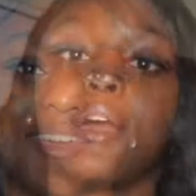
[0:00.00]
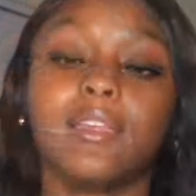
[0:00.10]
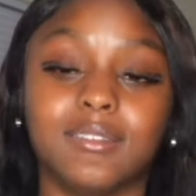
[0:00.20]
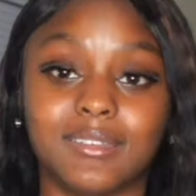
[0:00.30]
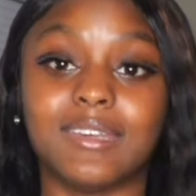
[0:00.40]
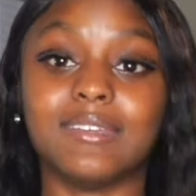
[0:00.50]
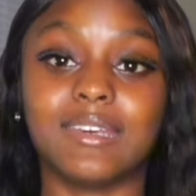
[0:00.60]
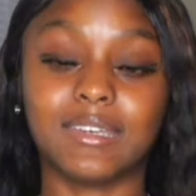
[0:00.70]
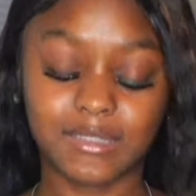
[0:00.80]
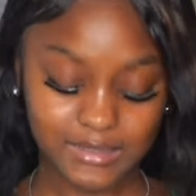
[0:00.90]
It's a
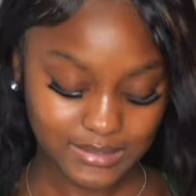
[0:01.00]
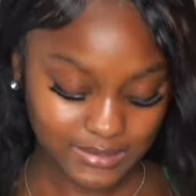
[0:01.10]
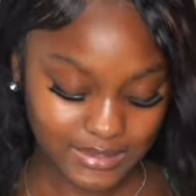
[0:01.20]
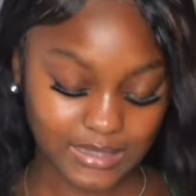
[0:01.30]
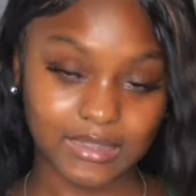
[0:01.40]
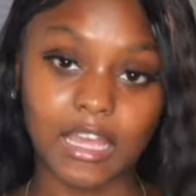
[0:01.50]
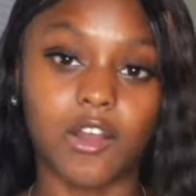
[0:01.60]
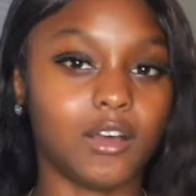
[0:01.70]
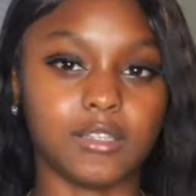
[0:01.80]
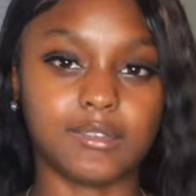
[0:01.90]
10/10. They
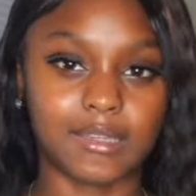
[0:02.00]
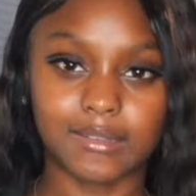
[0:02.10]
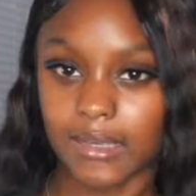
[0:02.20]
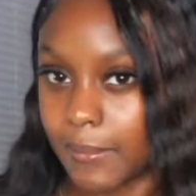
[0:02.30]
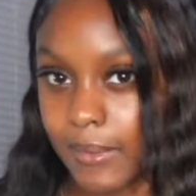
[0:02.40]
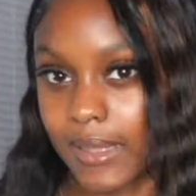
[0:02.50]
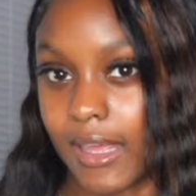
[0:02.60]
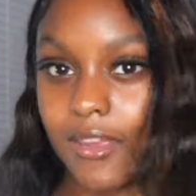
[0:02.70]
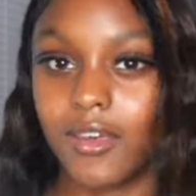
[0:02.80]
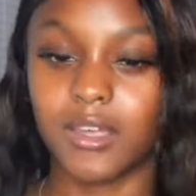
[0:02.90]
all a 10/10, but
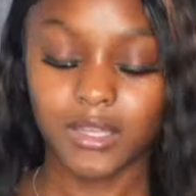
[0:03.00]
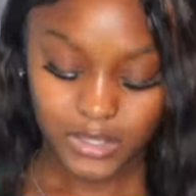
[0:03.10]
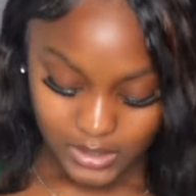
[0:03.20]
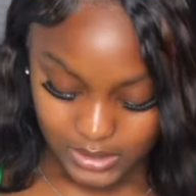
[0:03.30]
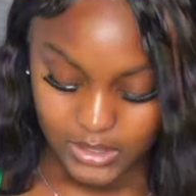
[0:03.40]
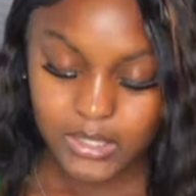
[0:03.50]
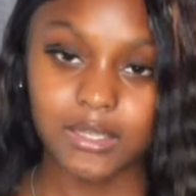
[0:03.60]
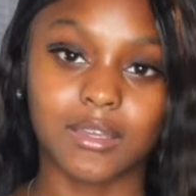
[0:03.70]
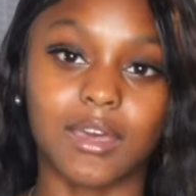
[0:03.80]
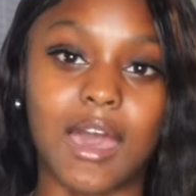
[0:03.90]
like,
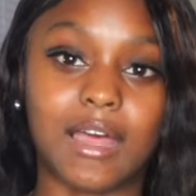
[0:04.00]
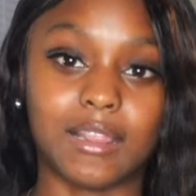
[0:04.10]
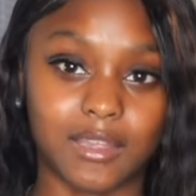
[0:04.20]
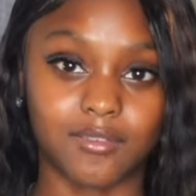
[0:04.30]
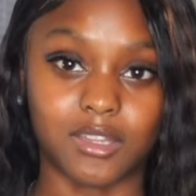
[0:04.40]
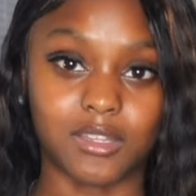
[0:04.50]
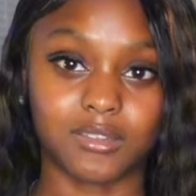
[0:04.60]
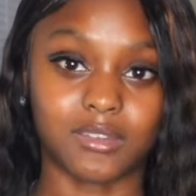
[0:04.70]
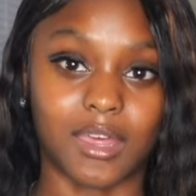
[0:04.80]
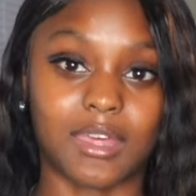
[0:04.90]
I love
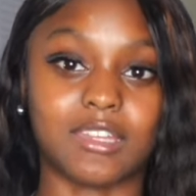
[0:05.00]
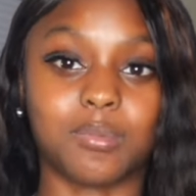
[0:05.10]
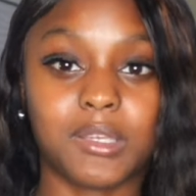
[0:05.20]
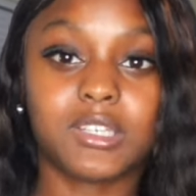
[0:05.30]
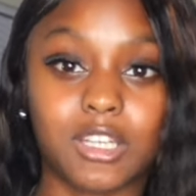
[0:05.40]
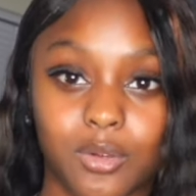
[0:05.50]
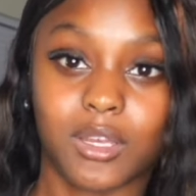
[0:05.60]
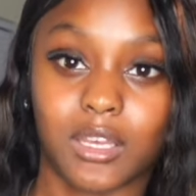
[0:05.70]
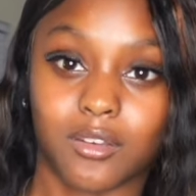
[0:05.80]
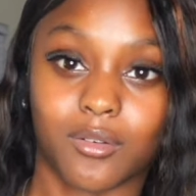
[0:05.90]
this, like, especially
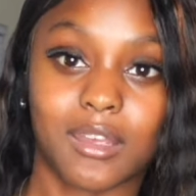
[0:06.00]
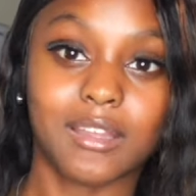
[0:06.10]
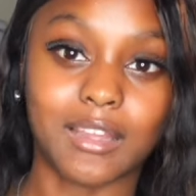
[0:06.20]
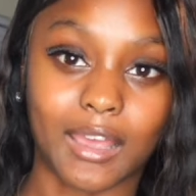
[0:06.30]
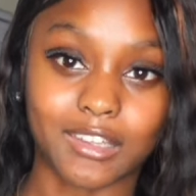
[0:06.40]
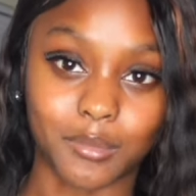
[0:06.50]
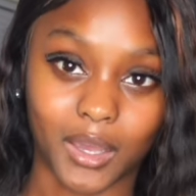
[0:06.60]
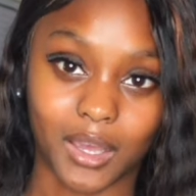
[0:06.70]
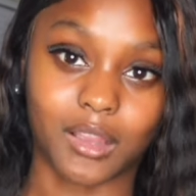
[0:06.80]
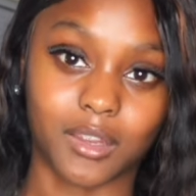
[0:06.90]
green. Green look like it's my
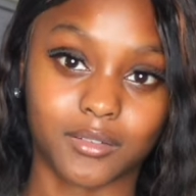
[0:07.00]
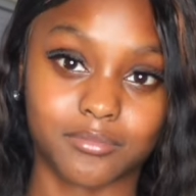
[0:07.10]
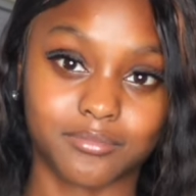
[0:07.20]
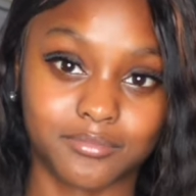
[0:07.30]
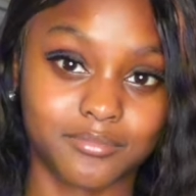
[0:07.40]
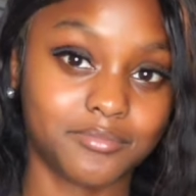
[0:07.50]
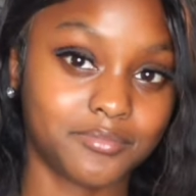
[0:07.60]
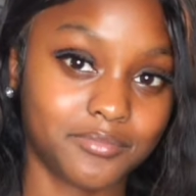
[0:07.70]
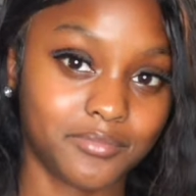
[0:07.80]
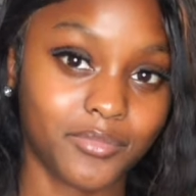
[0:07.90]
color.
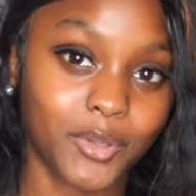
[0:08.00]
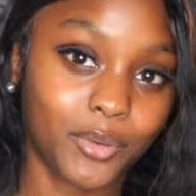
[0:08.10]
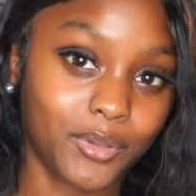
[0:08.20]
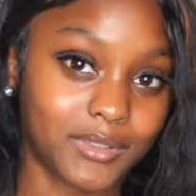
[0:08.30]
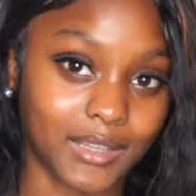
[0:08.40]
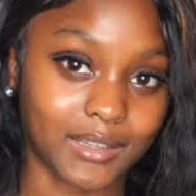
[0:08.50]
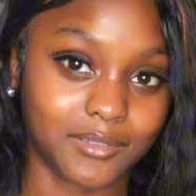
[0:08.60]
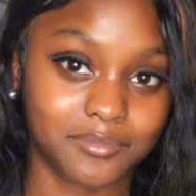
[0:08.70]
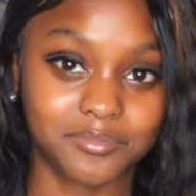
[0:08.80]
Who are you telling?